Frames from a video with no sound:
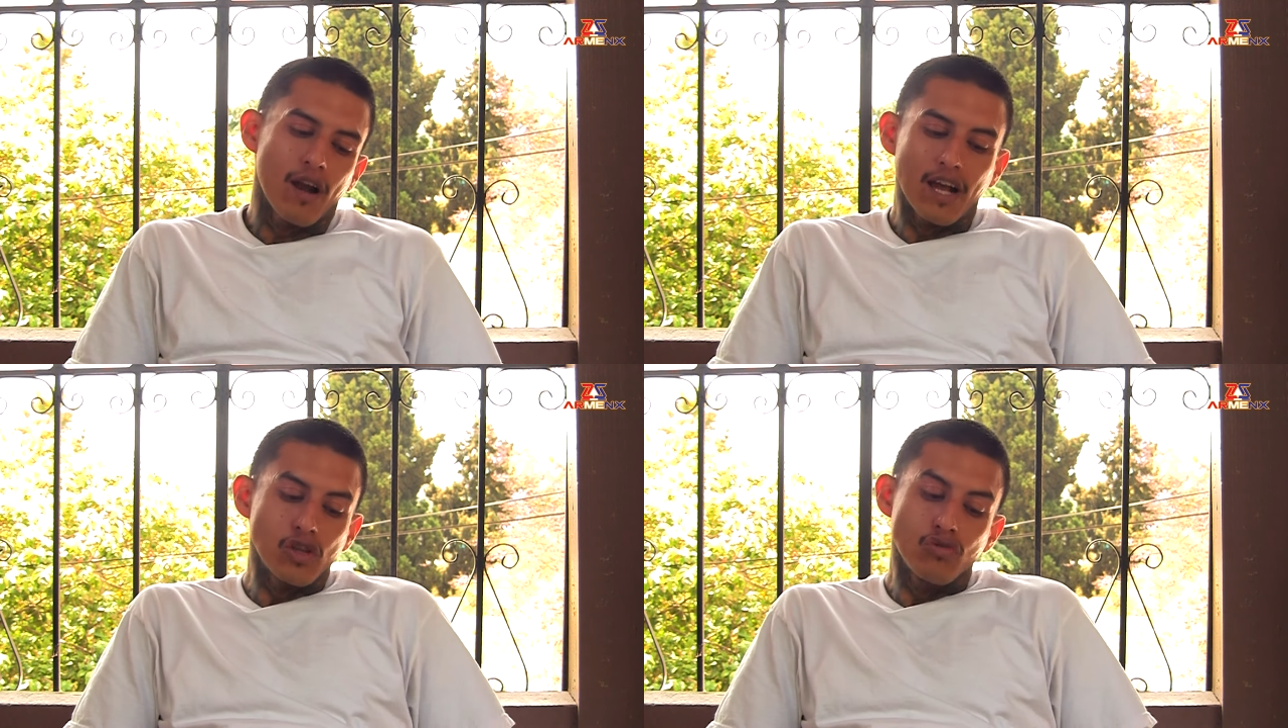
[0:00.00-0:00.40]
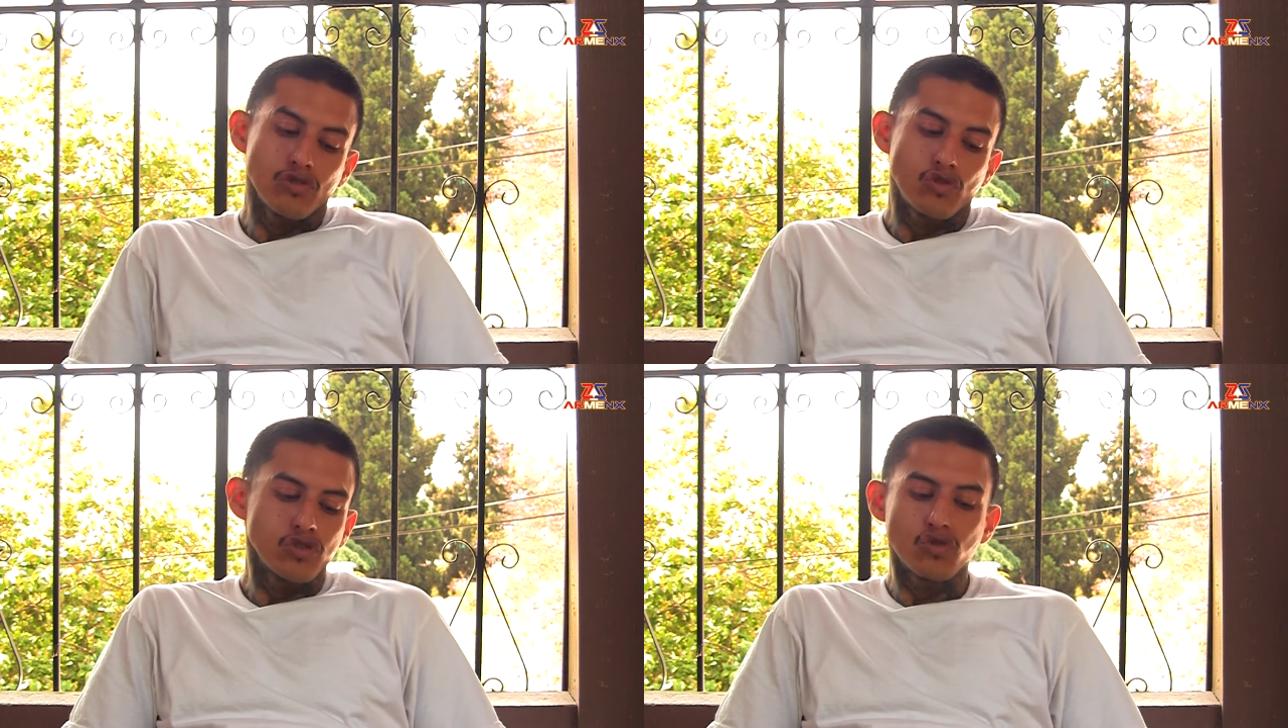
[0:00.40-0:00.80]
All I can do
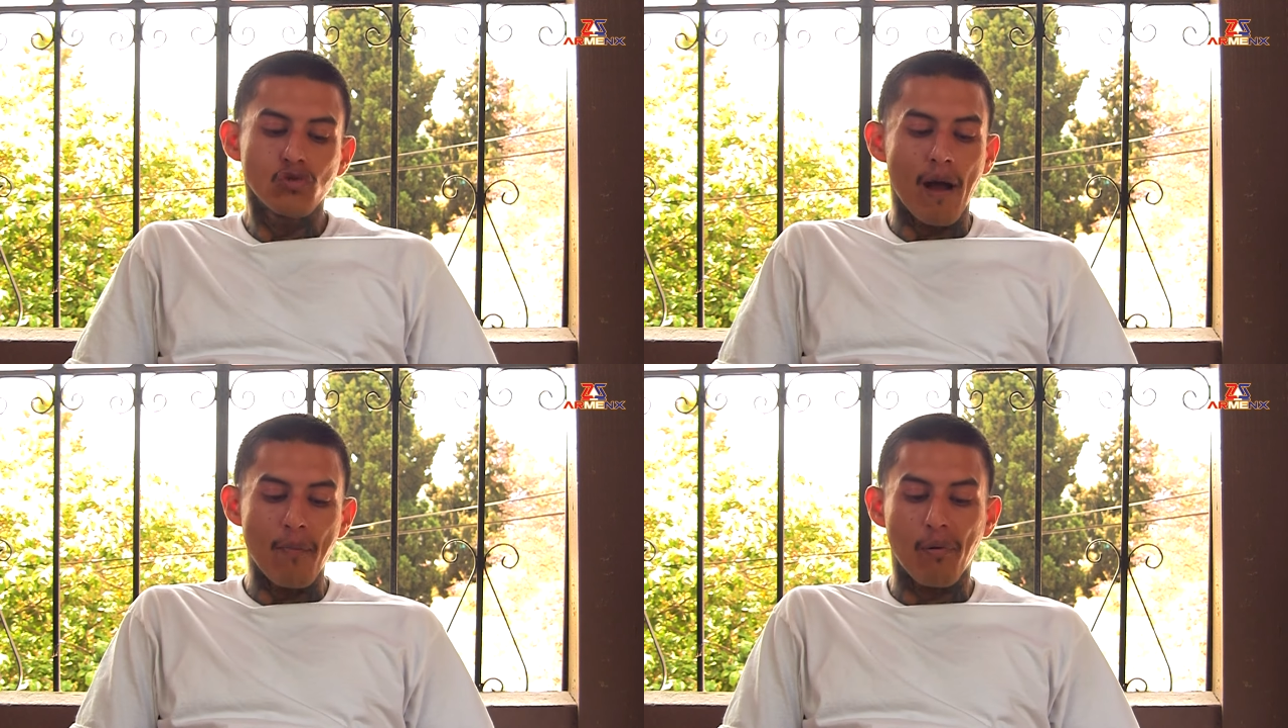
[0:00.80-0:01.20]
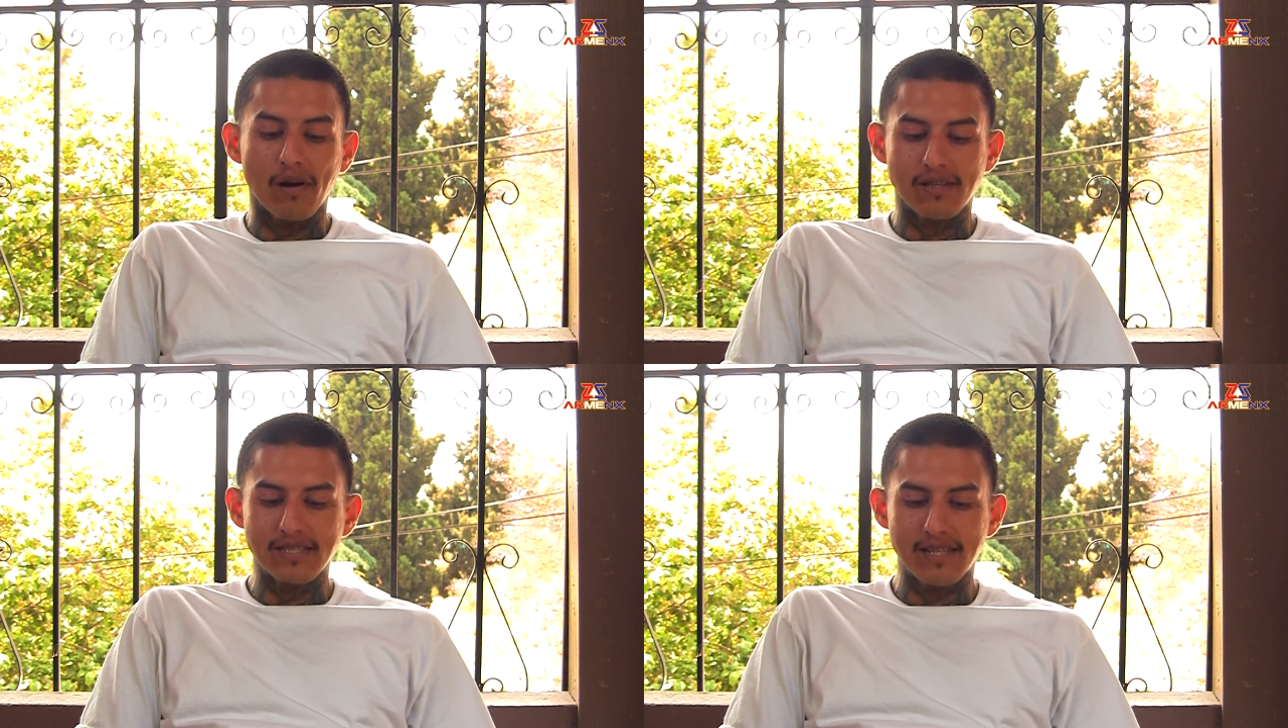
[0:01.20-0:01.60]
is just do my
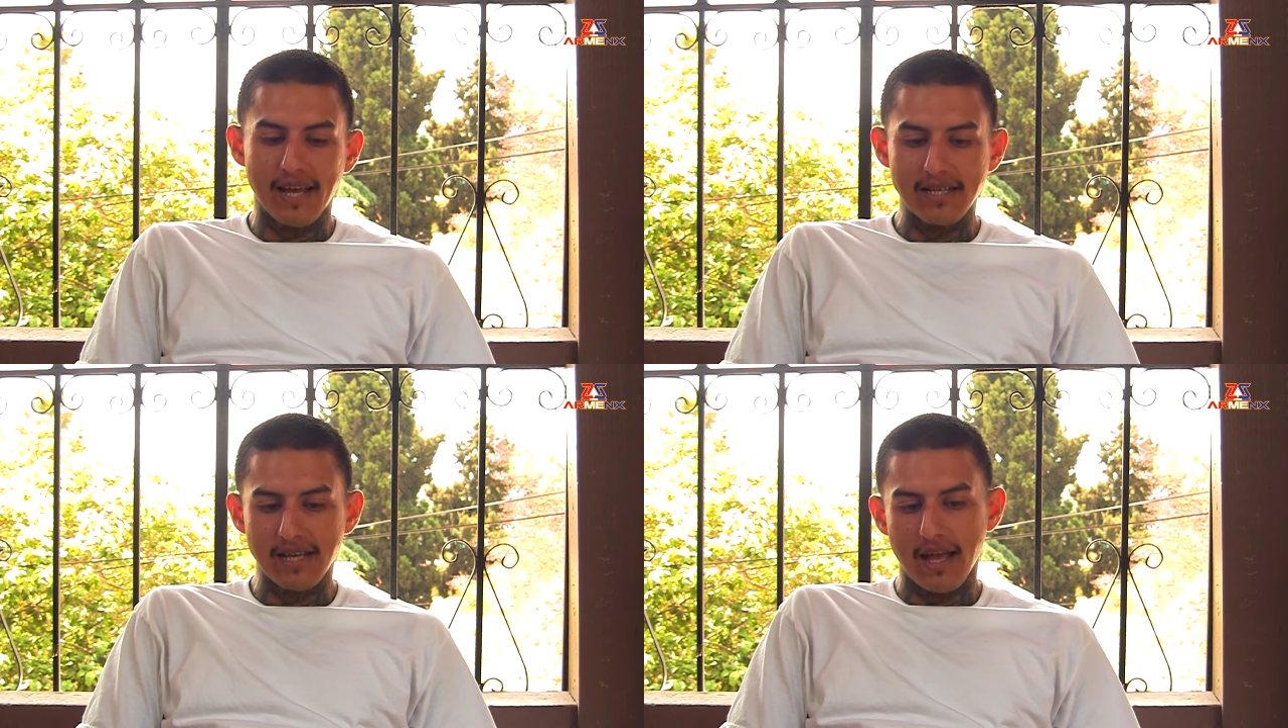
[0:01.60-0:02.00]
part these days,